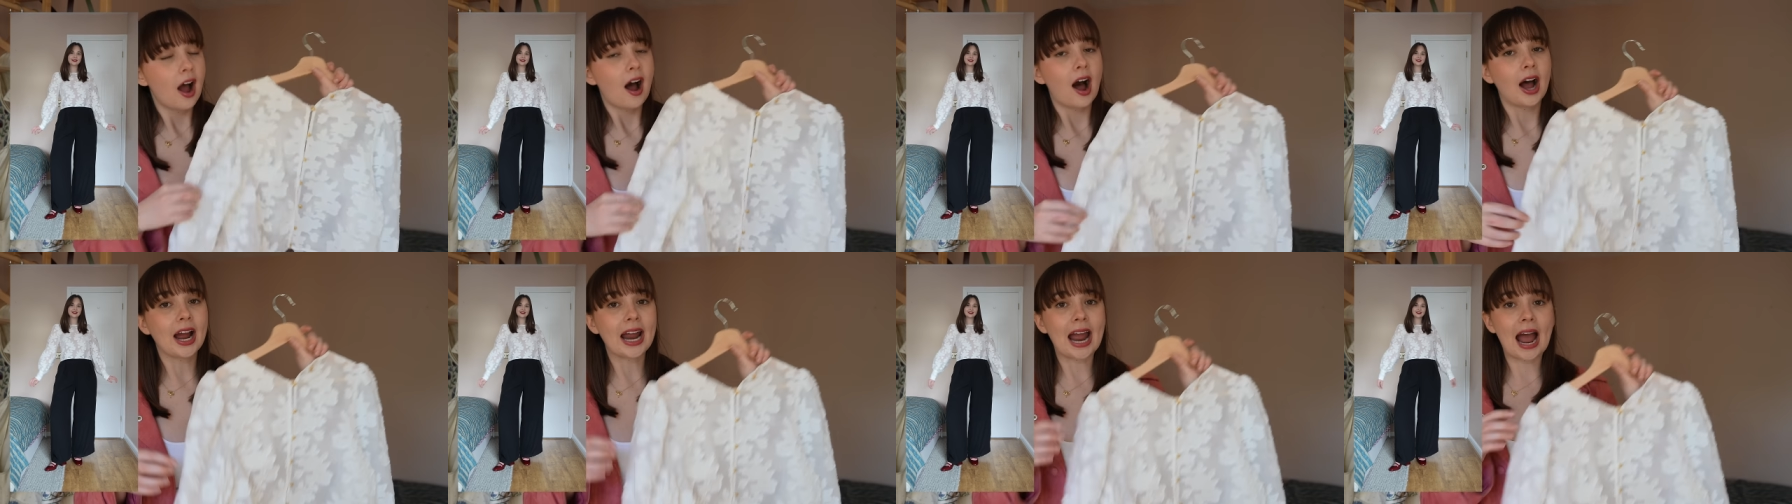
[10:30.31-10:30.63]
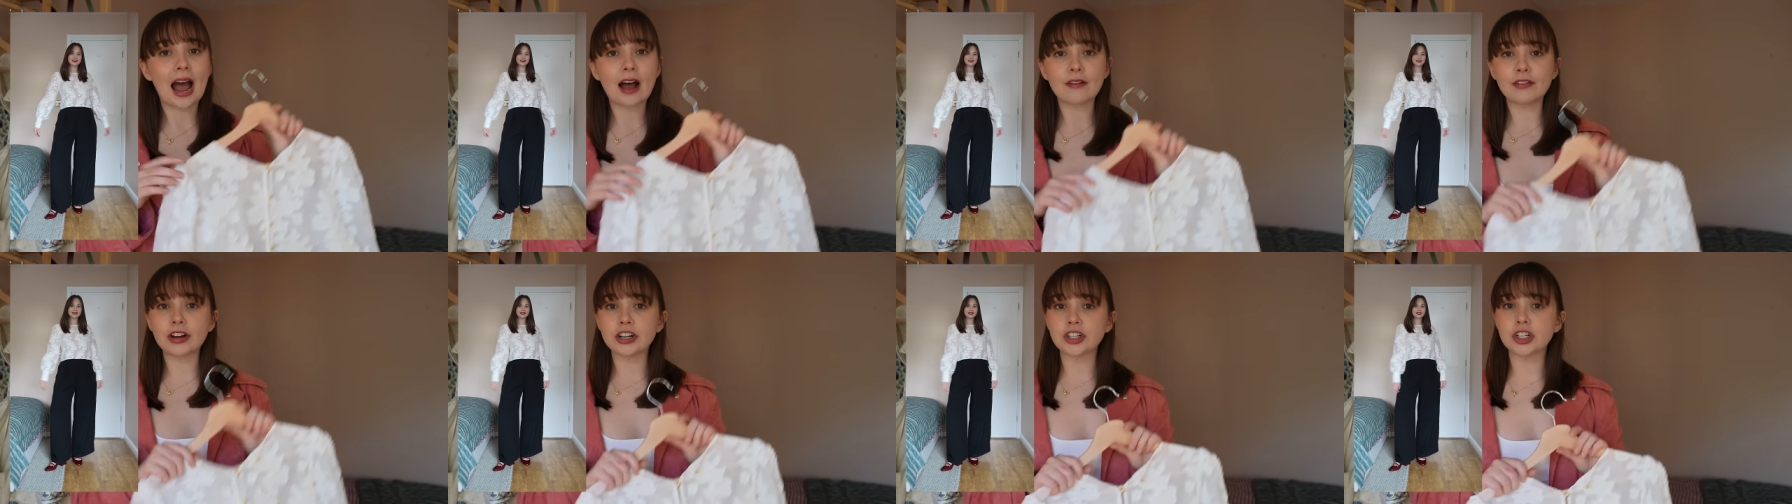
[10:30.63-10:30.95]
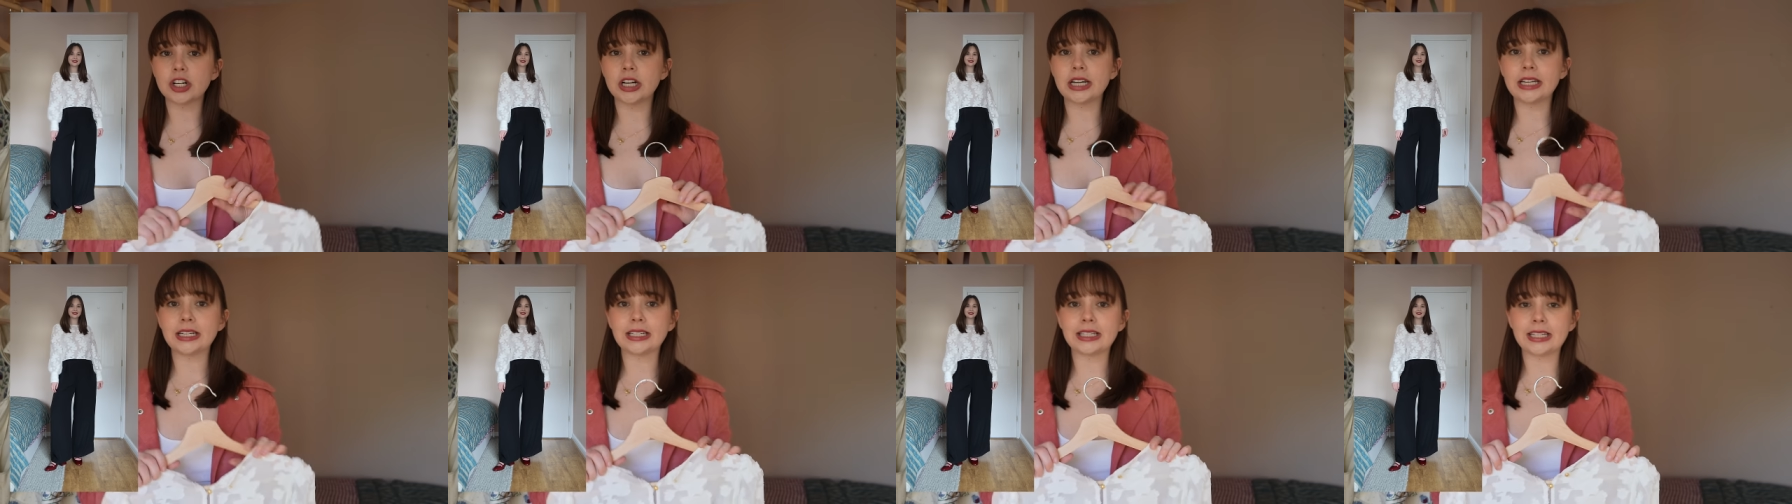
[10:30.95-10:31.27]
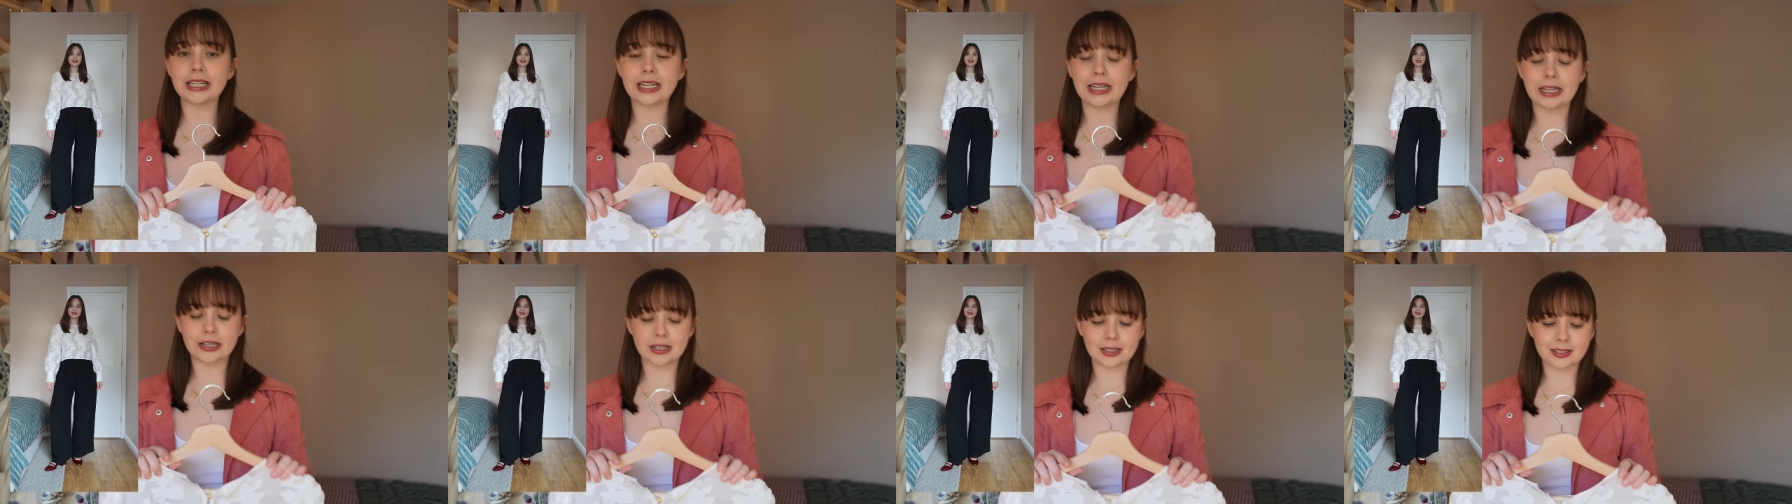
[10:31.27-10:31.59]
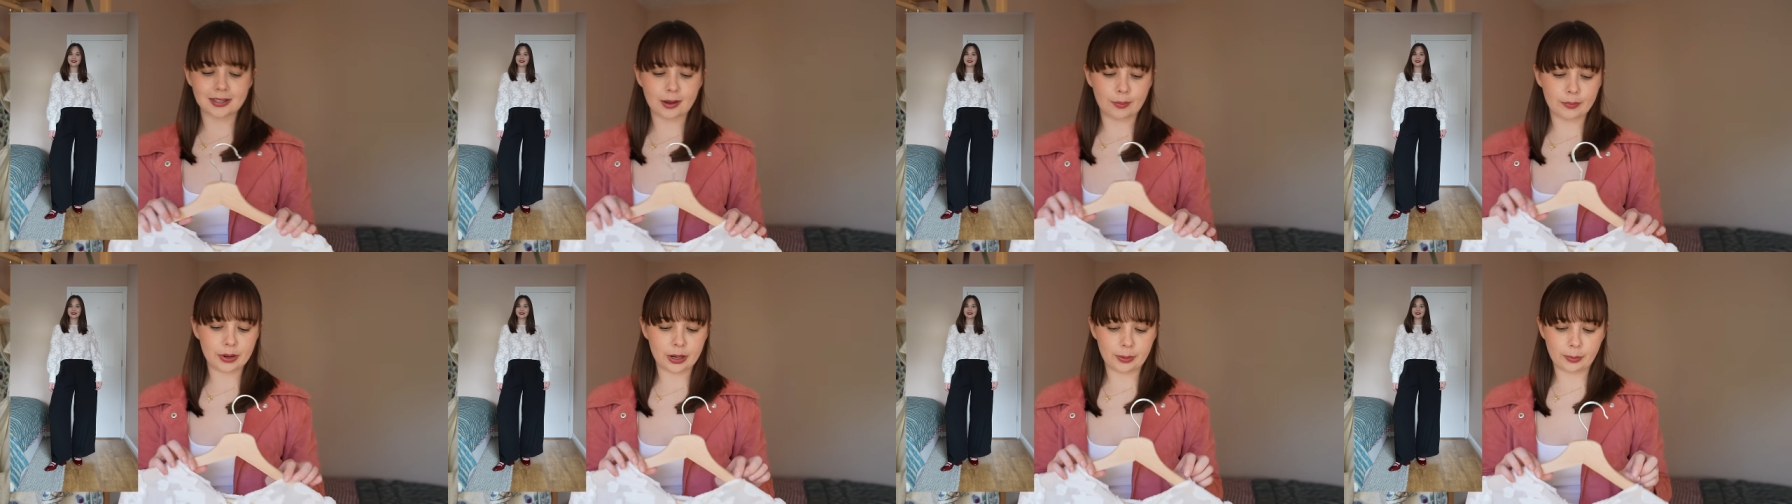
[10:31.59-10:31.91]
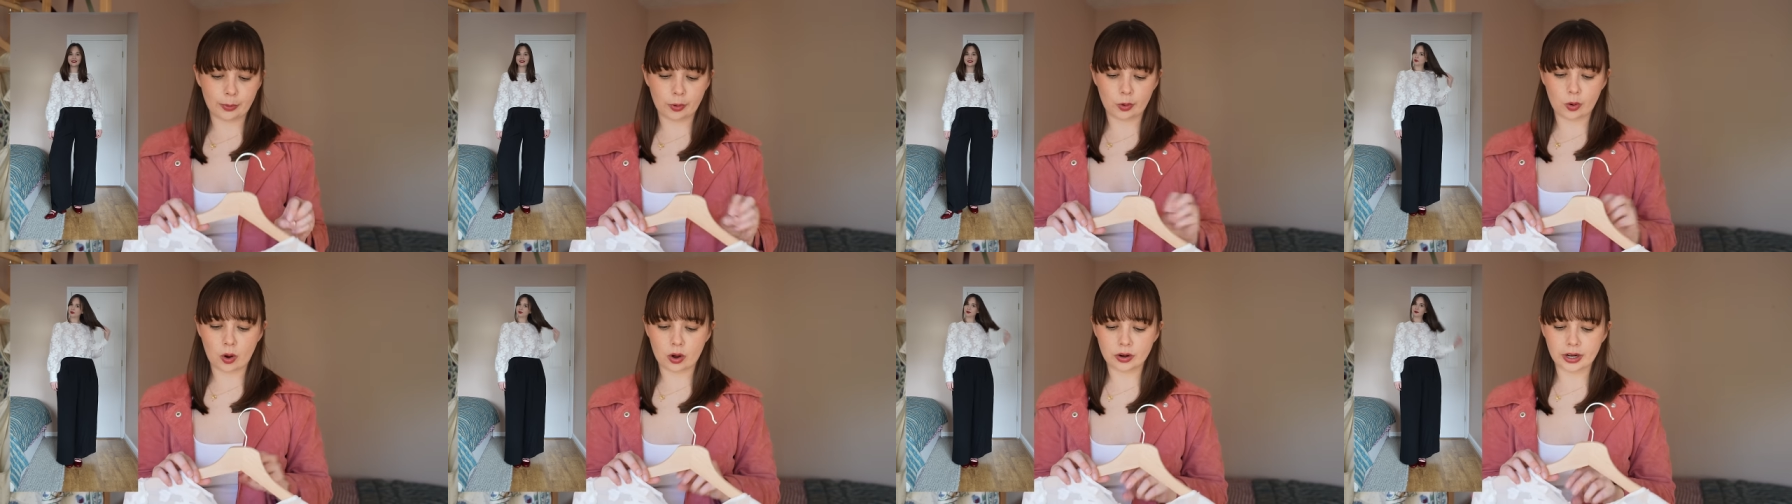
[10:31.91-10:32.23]
I have actually seen some
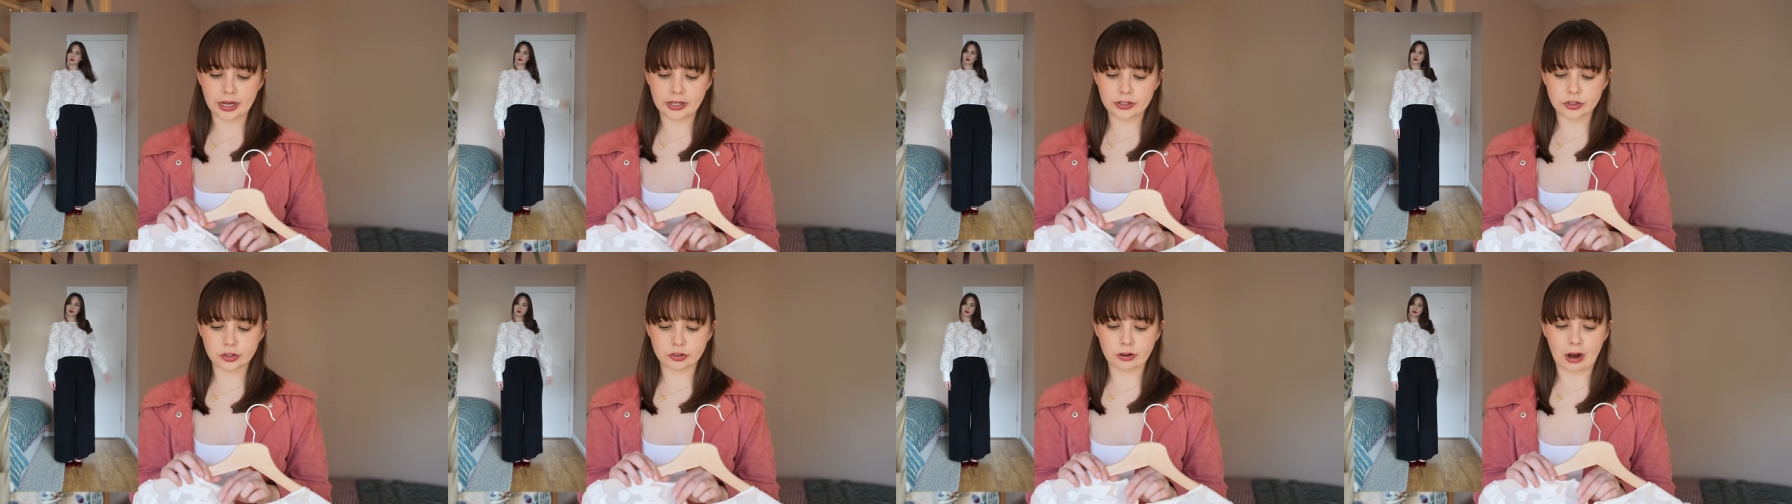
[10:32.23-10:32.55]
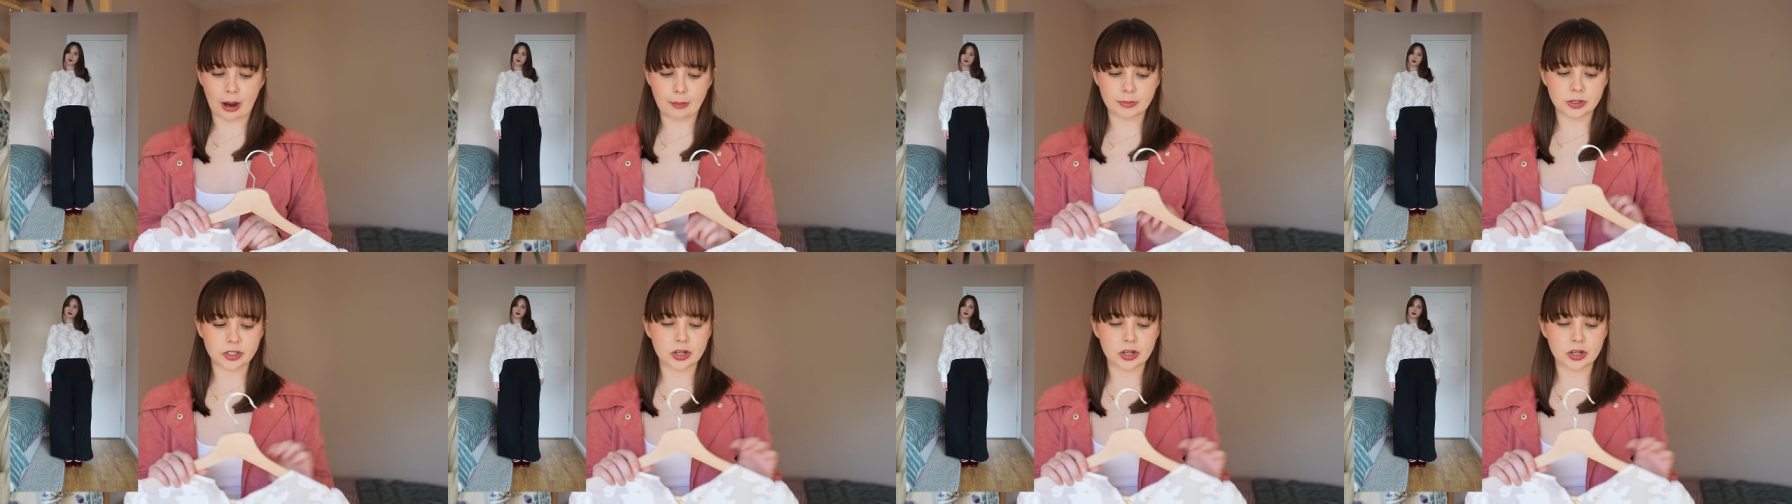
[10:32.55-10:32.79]
people on Instagram